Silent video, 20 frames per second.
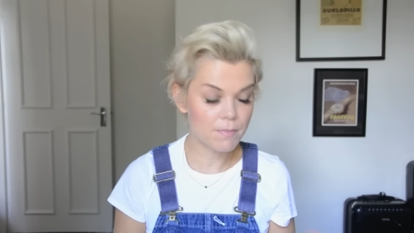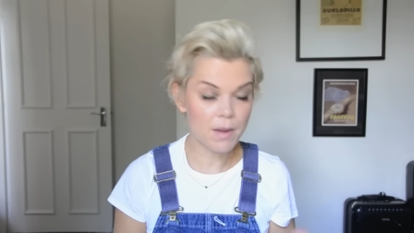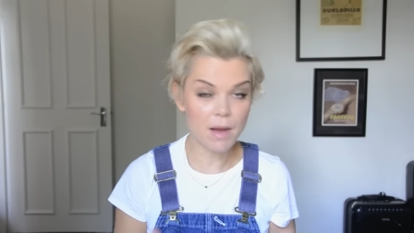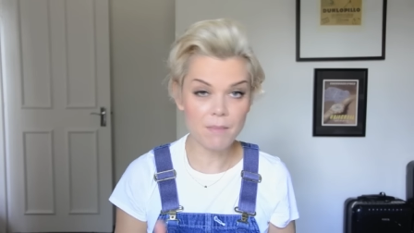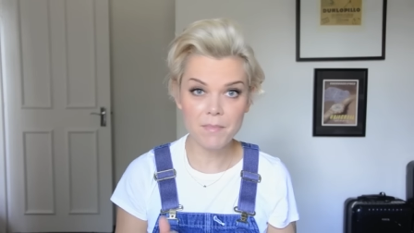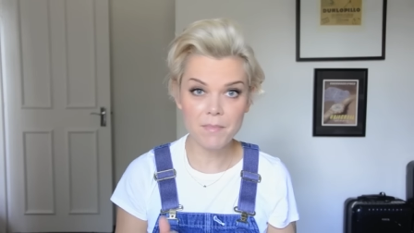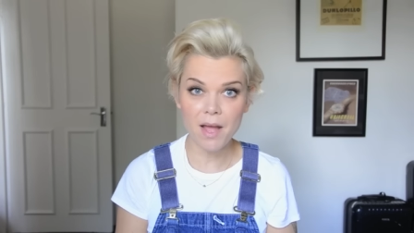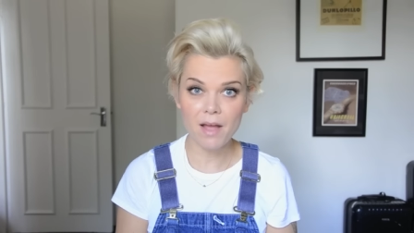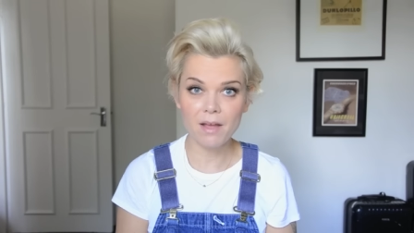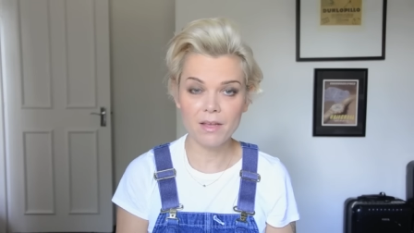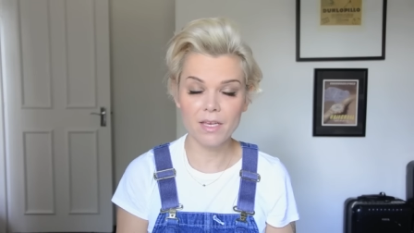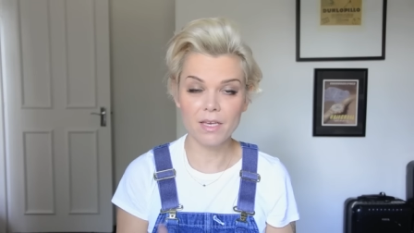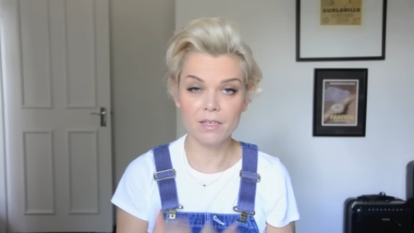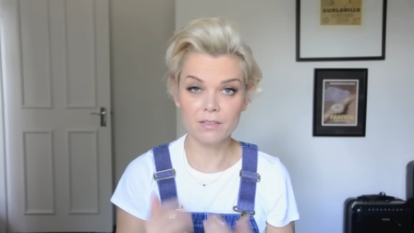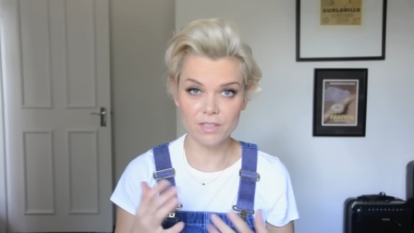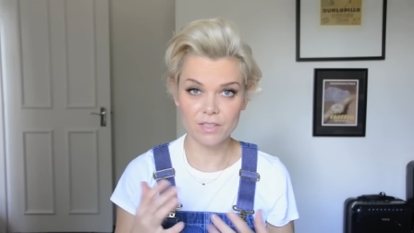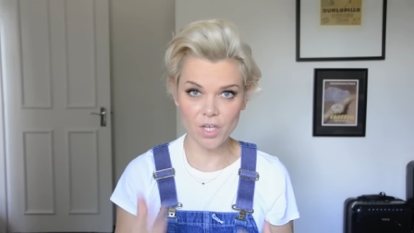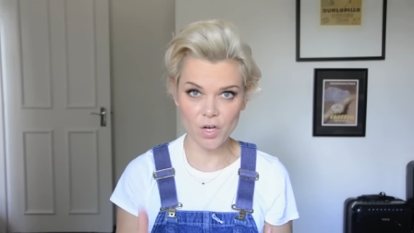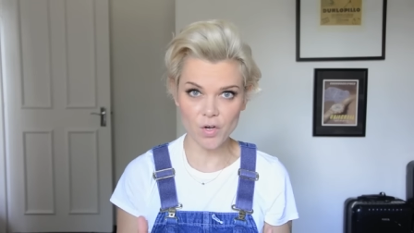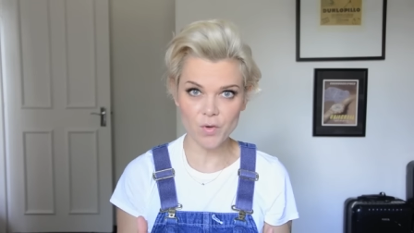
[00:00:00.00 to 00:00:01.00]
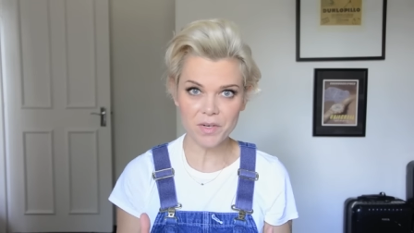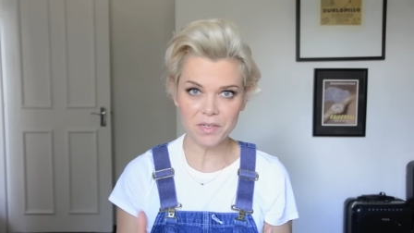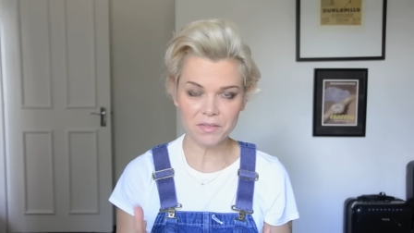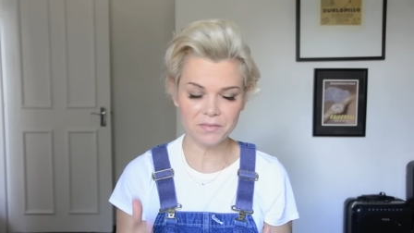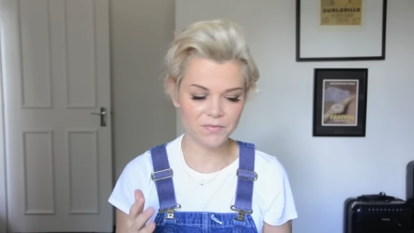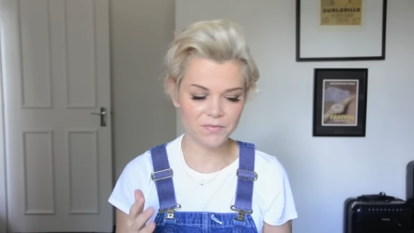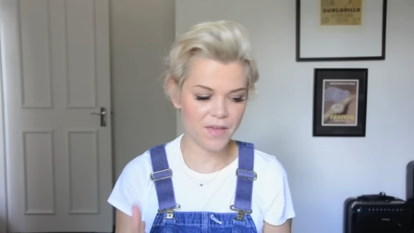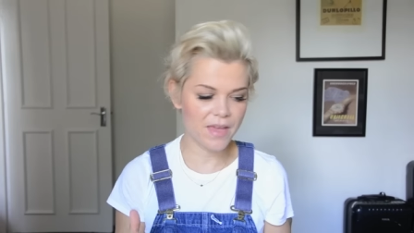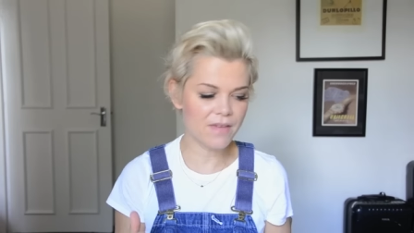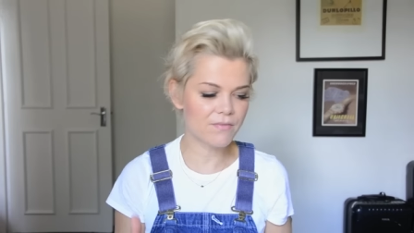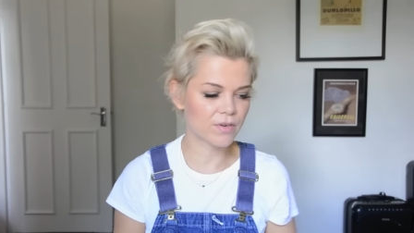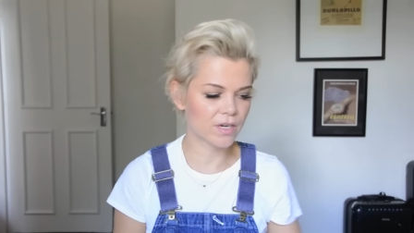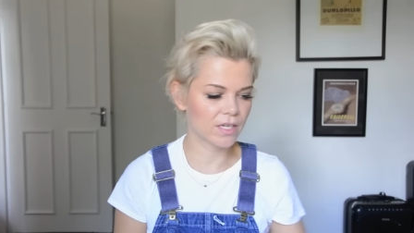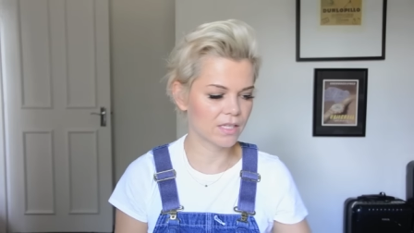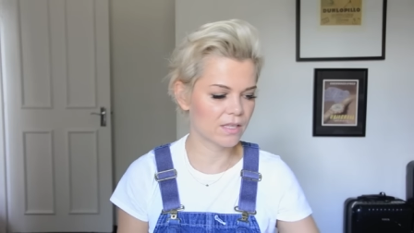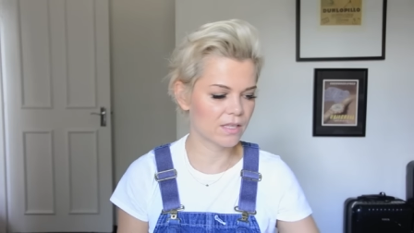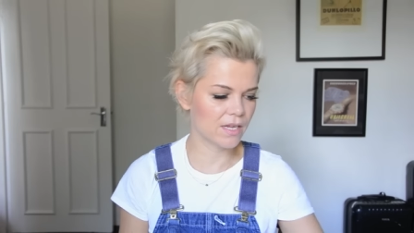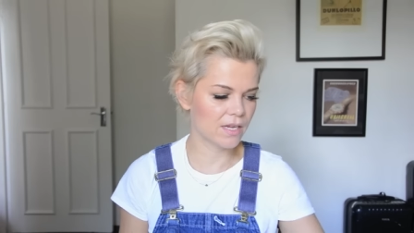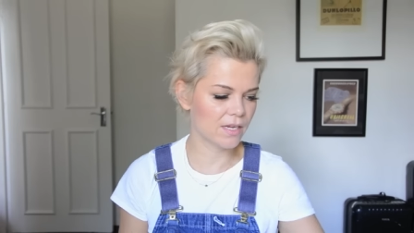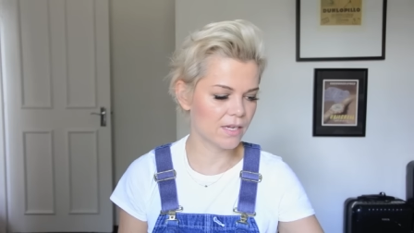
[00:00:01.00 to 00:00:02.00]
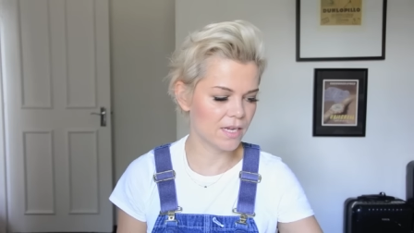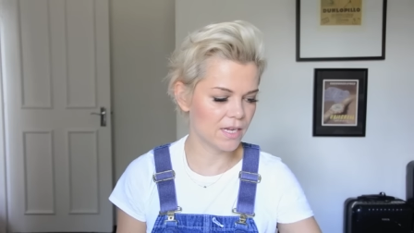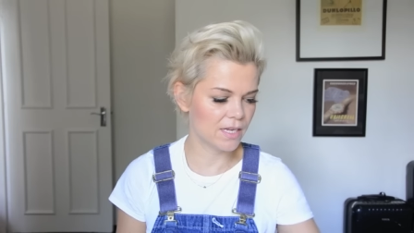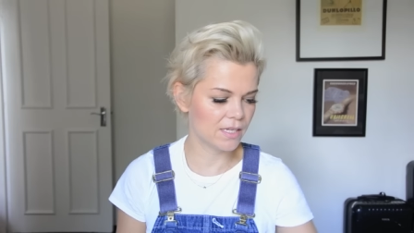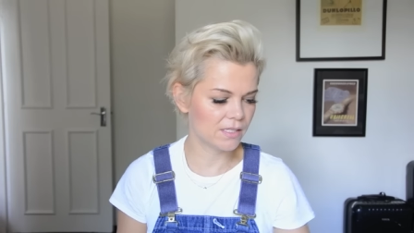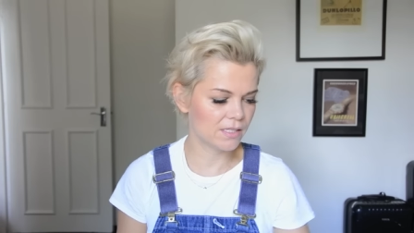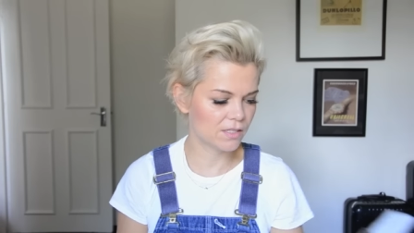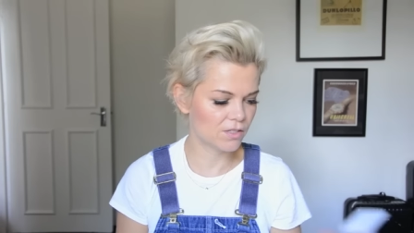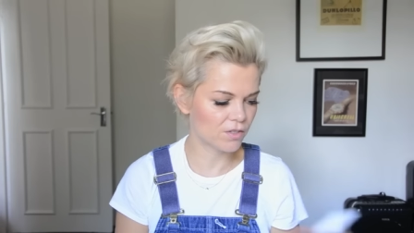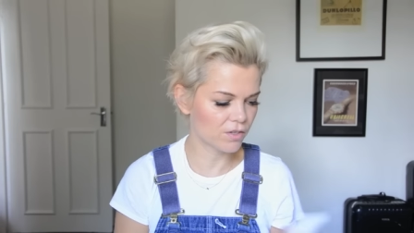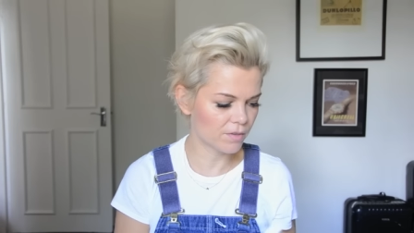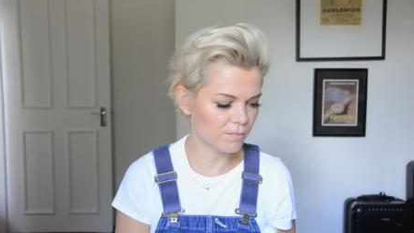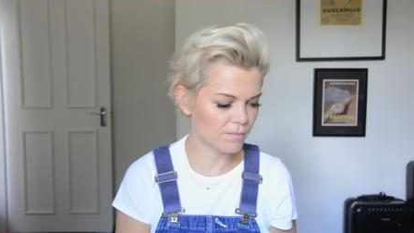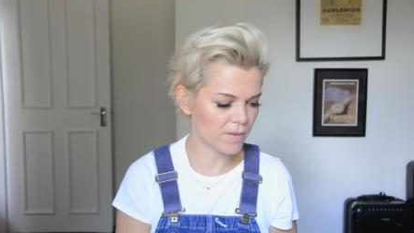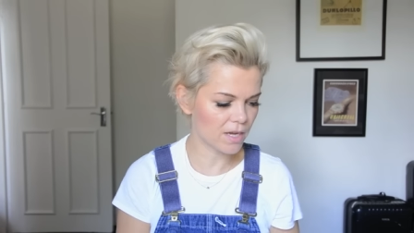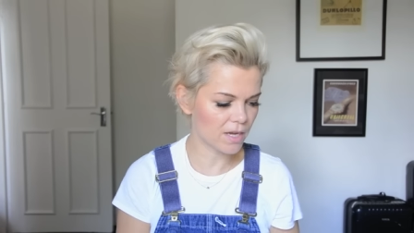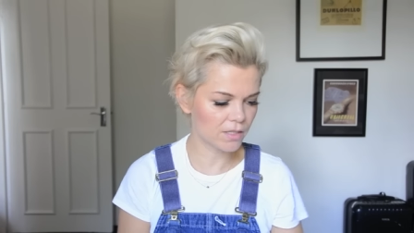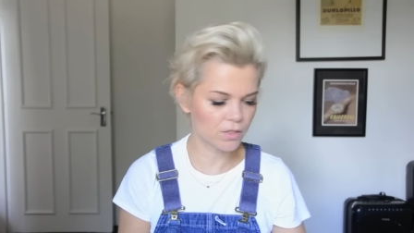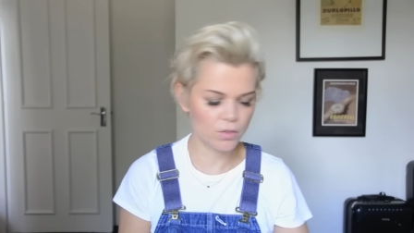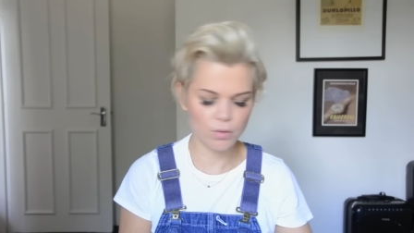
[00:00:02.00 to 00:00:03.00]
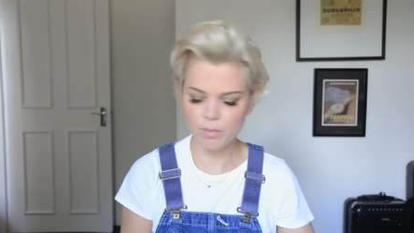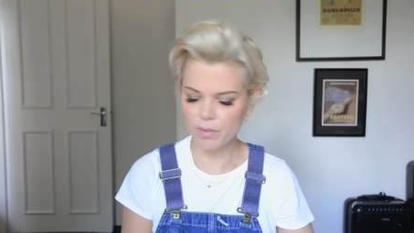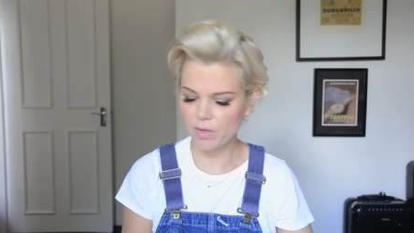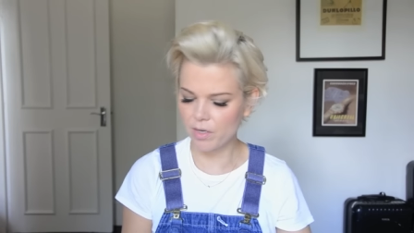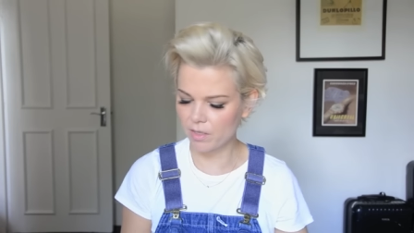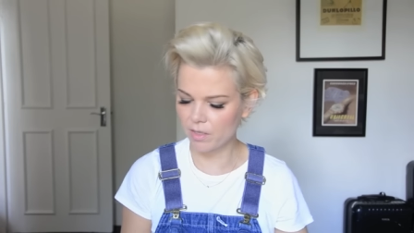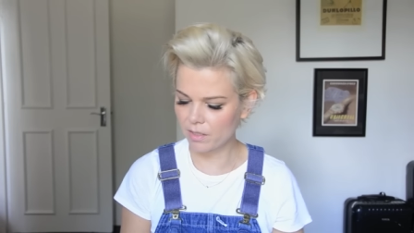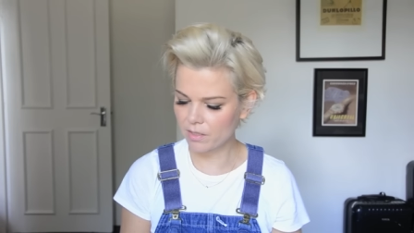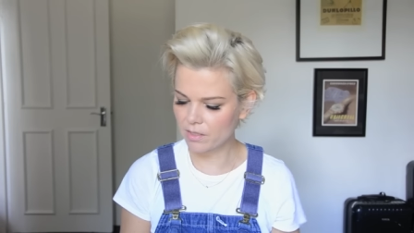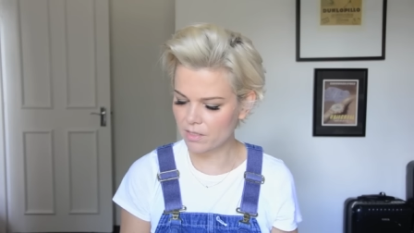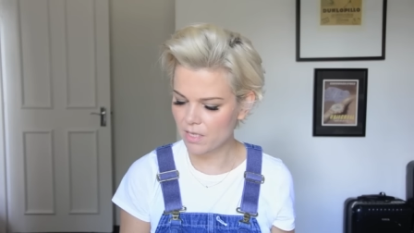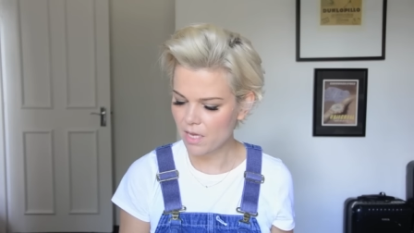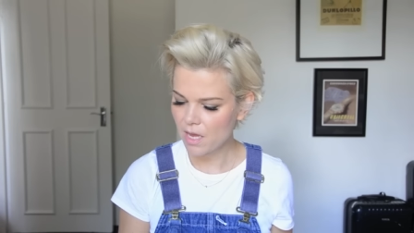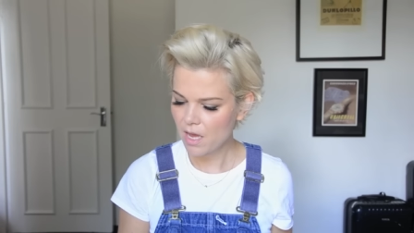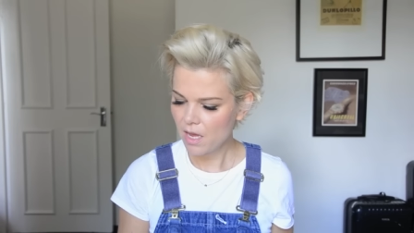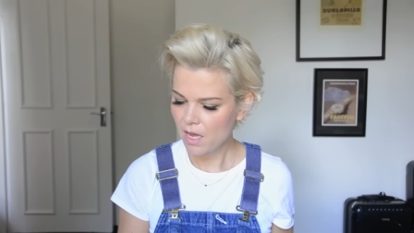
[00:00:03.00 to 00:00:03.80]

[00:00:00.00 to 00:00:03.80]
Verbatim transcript: But my current favorite thing is to combine two products.